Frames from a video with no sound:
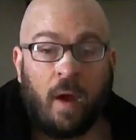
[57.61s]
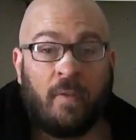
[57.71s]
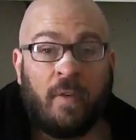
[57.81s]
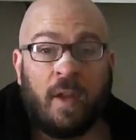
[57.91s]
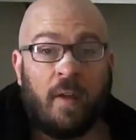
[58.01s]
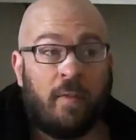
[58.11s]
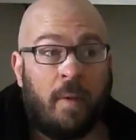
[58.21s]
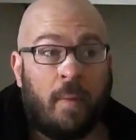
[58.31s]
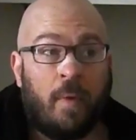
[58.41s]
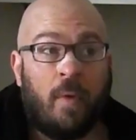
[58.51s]
oftentimes
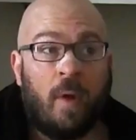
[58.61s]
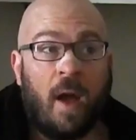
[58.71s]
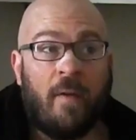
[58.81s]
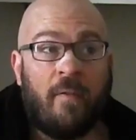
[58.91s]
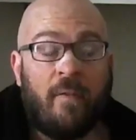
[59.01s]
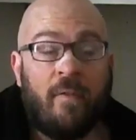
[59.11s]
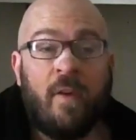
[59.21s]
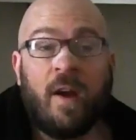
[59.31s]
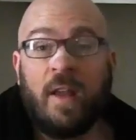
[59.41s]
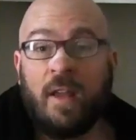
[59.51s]
people who have
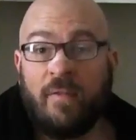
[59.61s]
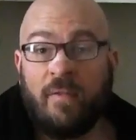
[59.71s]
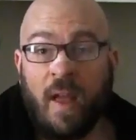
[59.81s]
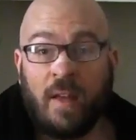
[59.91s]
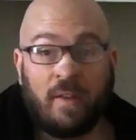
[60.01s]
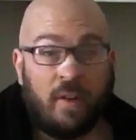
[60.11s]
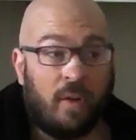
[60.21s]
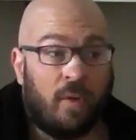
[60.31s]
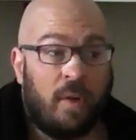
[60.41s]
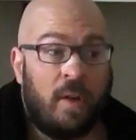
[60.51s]
very advanced
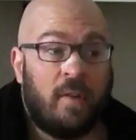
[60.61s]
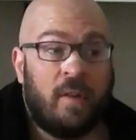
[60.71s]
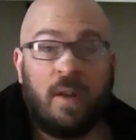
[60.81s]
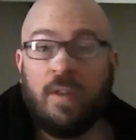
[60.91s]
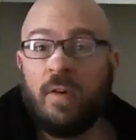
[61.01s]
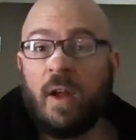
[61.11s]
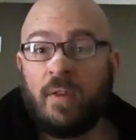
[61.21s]
degrees in either